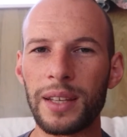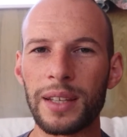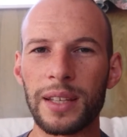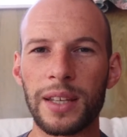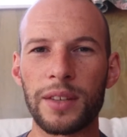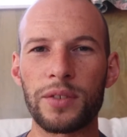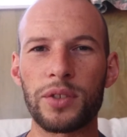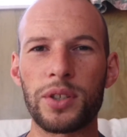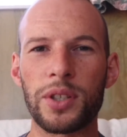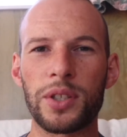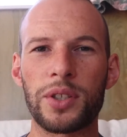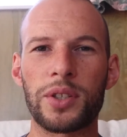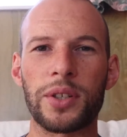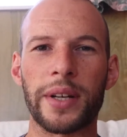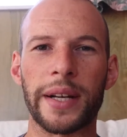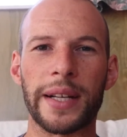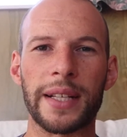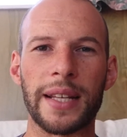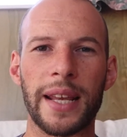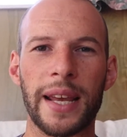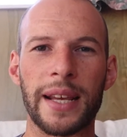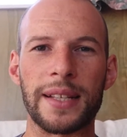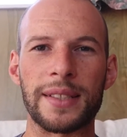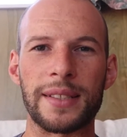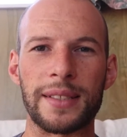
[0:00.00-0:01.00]
gives you
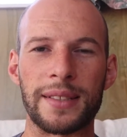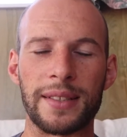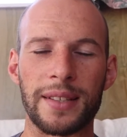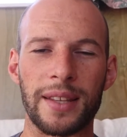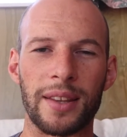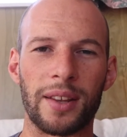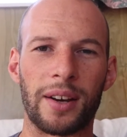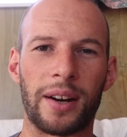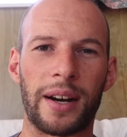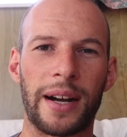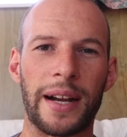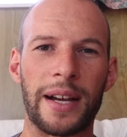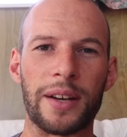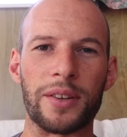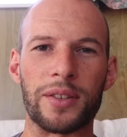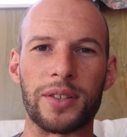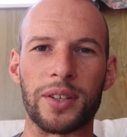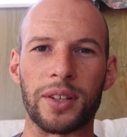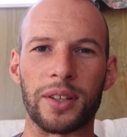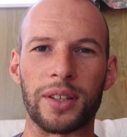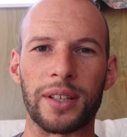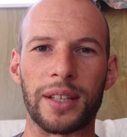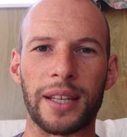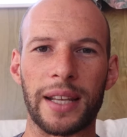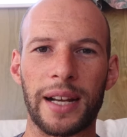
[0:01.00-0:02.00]
direct access to the aisle, so
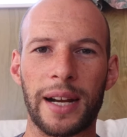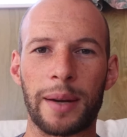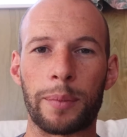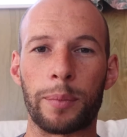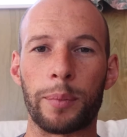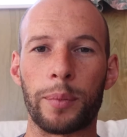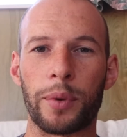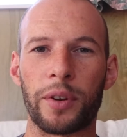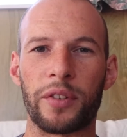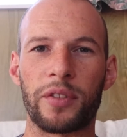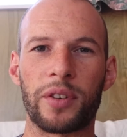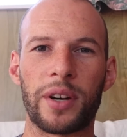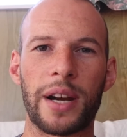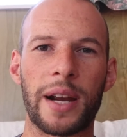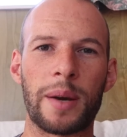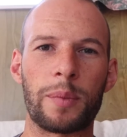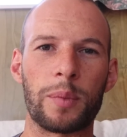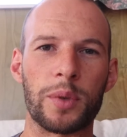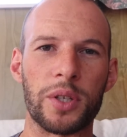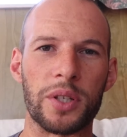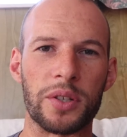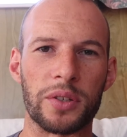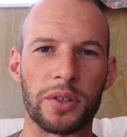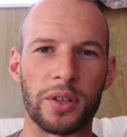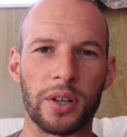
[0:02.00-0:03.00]
you can get up and move around,
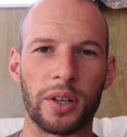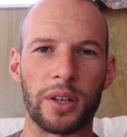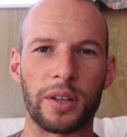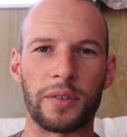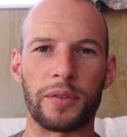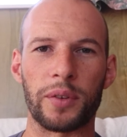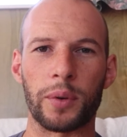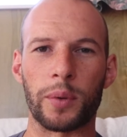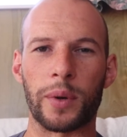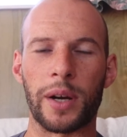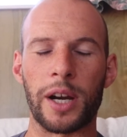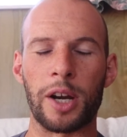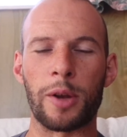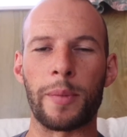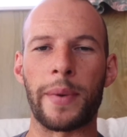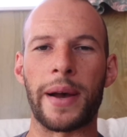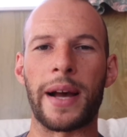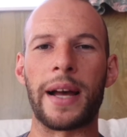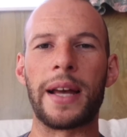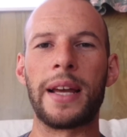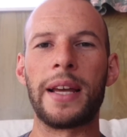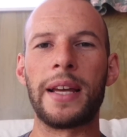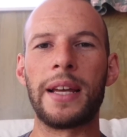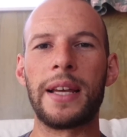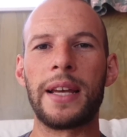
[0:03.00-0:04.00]
which is good if you're worried
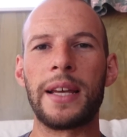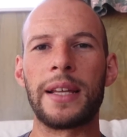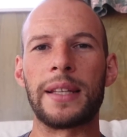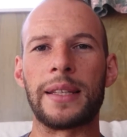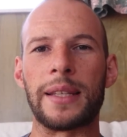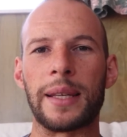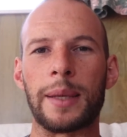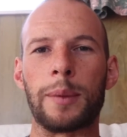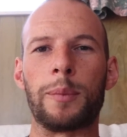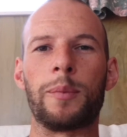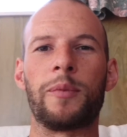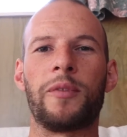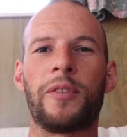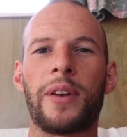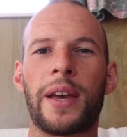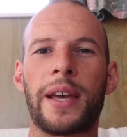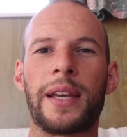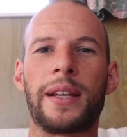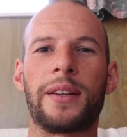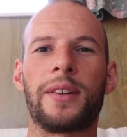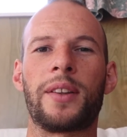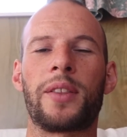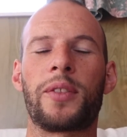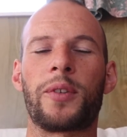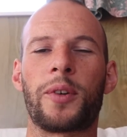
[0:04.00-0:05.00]
about deep
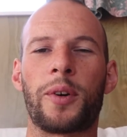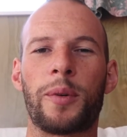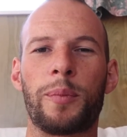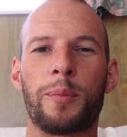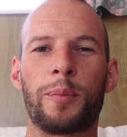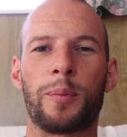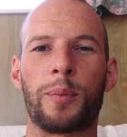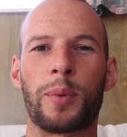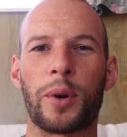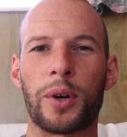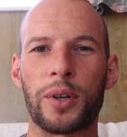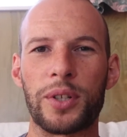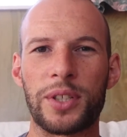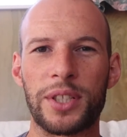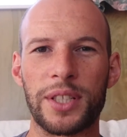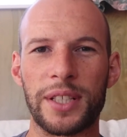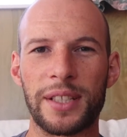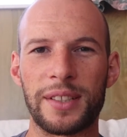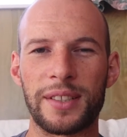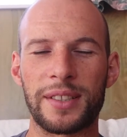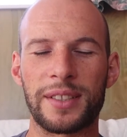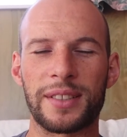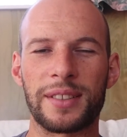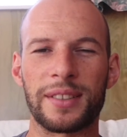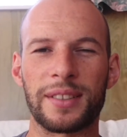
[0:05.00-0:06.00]
vein
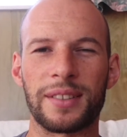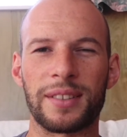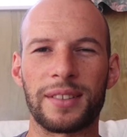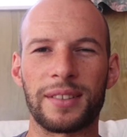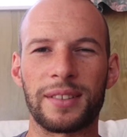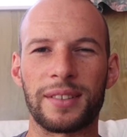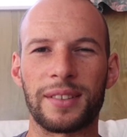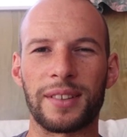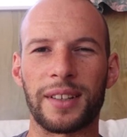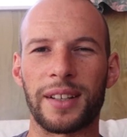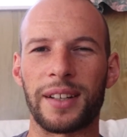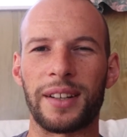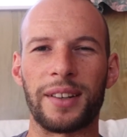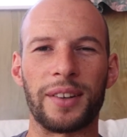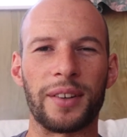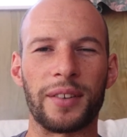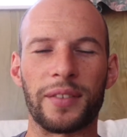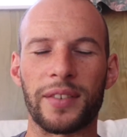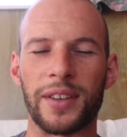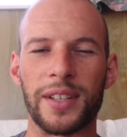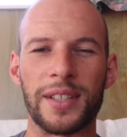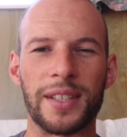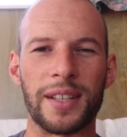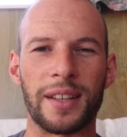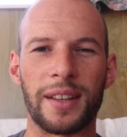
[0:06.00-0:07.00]
thrombosis, I don't know
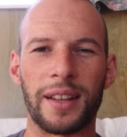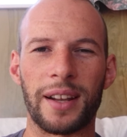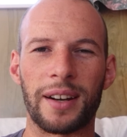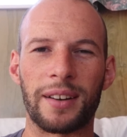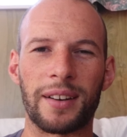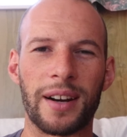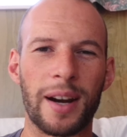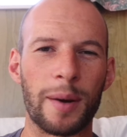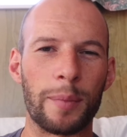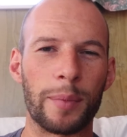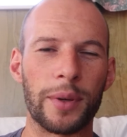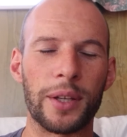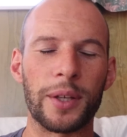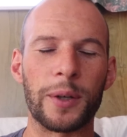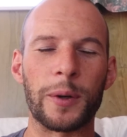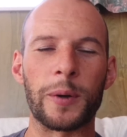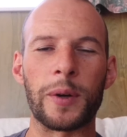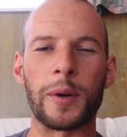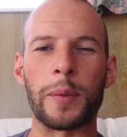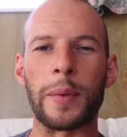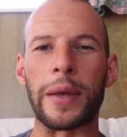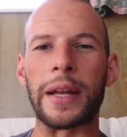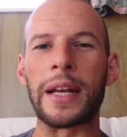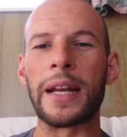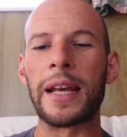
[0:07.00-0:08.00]
if I said that right, but you know
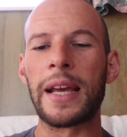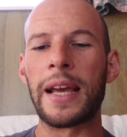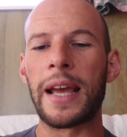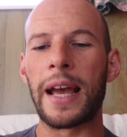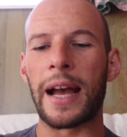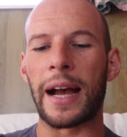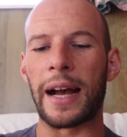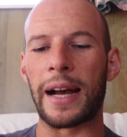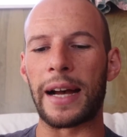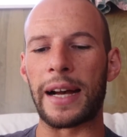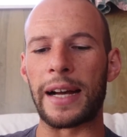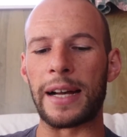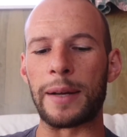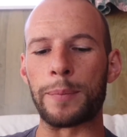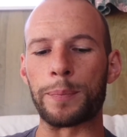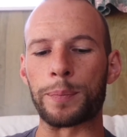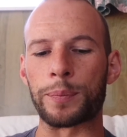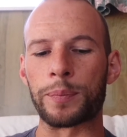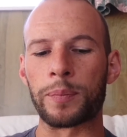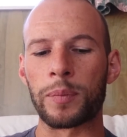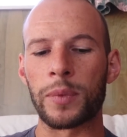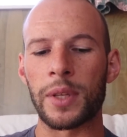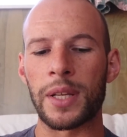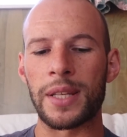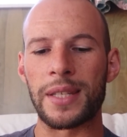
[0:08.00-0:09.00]
what I mean.
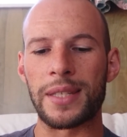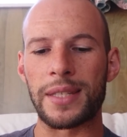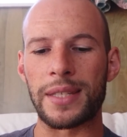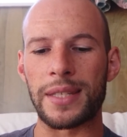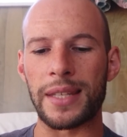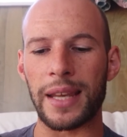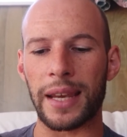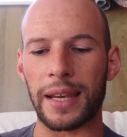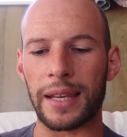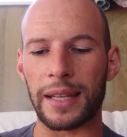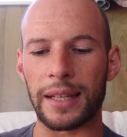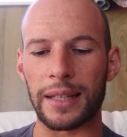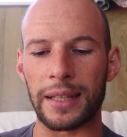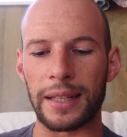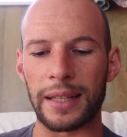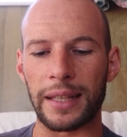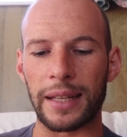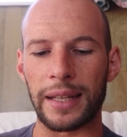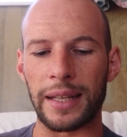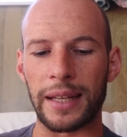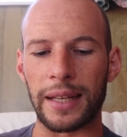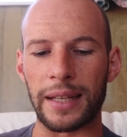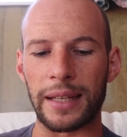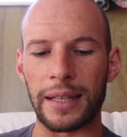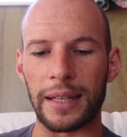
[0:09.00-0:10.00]

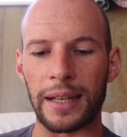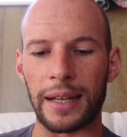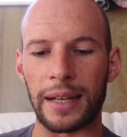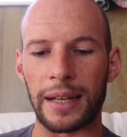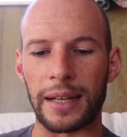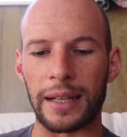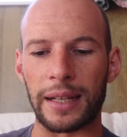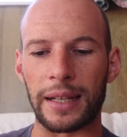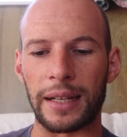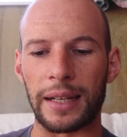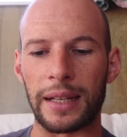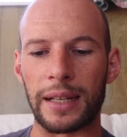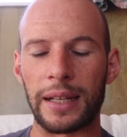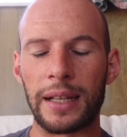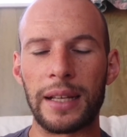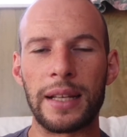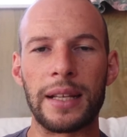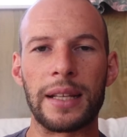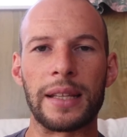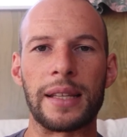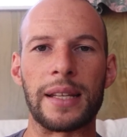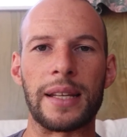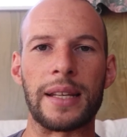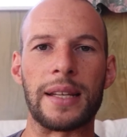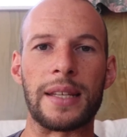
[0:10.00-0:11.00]
Secondly,
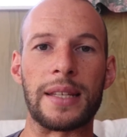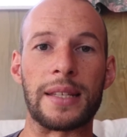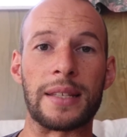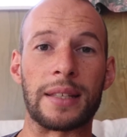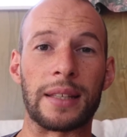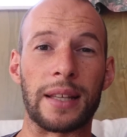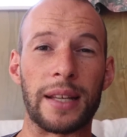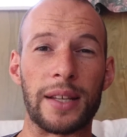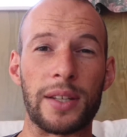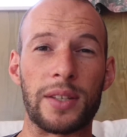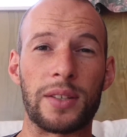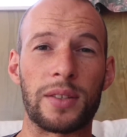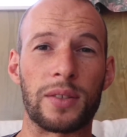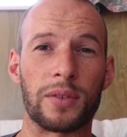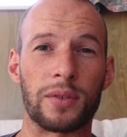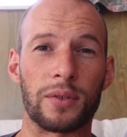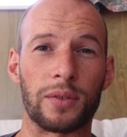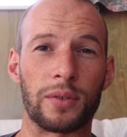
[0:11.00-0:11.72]
there's less